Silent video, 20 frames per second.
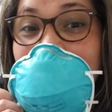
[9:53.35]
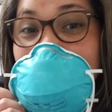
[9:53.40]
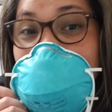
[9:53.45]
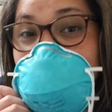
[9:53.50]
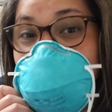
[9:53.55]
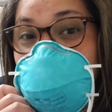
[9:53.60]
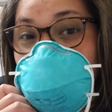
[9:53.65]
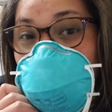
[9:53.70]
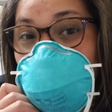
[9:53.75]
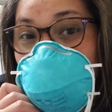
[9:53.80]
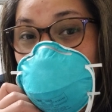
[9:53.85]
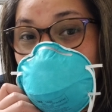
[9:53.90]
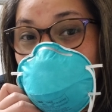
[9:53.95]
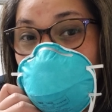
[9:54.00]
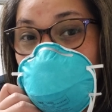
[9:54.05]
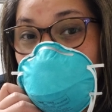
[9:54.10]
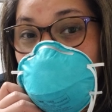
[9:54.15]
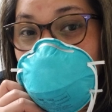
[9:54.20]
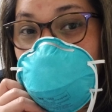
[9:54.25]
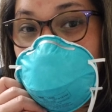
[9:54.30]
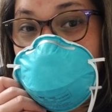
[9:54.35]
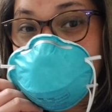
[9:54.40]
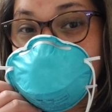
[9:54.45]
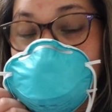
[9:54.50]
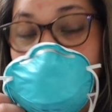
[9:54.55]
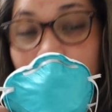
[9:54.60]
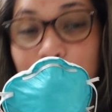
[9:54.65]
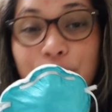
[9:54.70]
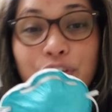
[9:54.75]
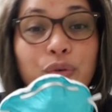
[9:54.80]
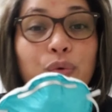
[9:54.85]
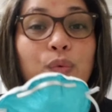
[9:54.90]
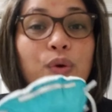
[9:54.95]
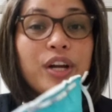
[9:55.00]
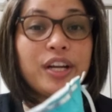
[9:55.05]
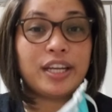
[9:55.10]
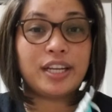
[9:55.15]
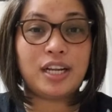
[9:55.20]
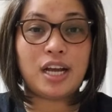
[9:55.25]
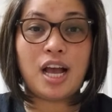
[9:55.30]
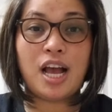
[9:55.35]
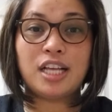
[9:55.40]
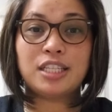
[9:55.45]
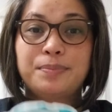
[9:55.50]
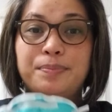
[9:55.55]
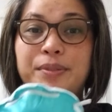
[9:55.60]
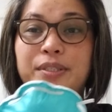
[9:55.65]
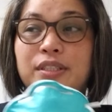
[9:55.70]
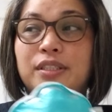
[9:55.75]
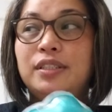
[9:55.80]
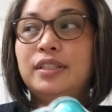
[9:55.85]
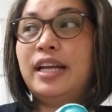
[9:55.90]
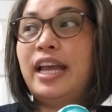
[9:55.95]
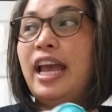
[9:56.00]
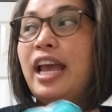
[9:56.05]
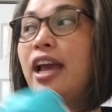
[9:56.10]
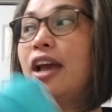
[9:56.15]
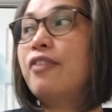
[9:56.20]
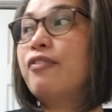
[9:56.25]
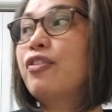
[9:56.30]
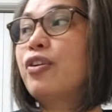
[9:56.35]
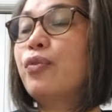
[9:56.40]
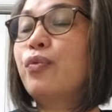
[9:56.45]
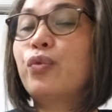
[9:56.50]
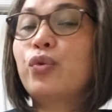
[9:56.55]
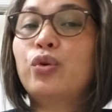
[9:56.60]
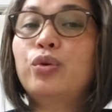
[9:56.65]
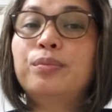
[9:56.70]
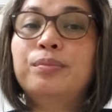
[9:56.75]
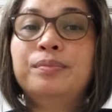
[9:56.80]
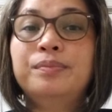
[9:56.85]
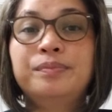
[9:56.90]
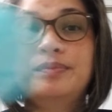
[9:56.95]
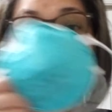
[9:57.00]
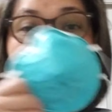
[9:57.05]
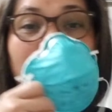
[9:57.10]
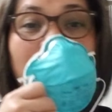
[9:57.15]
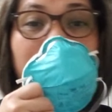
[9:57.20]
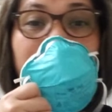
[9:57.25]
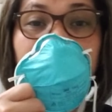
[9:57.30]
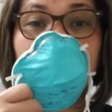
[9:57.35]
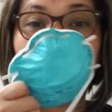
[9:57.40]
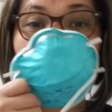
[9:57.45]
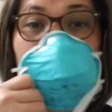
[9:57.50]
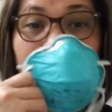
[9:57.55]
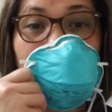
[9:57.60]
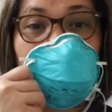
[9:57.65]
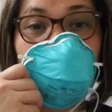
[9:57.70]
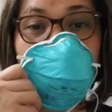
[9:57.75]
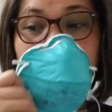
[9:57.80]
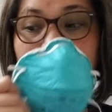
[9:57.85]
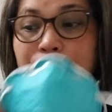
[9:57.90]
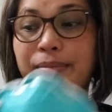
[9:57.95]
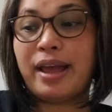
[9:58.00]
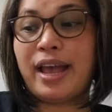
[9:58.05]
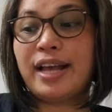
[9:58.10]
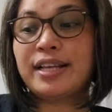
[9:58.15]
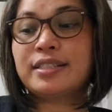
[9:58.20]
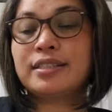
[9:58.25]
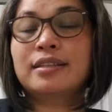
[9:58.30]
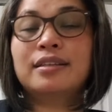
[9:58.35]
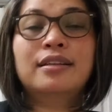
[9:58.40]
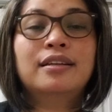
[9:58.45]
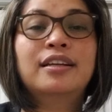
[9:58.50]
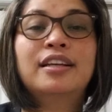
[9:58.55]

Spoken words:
Now, if you work in a hospital, every room after you use the mask,